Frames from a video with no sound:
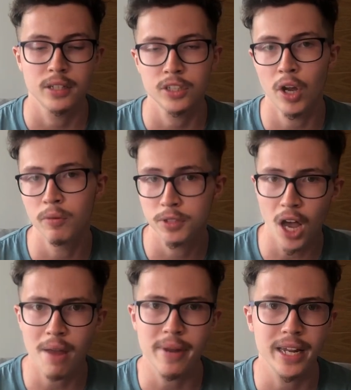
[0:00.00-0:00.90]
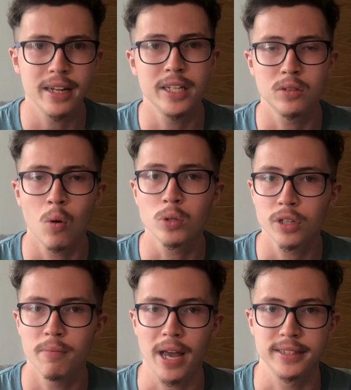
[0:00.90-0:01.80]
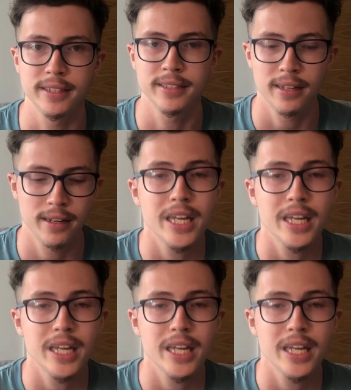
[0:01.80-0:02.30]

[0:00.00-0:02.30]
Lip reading: So timing is also matters.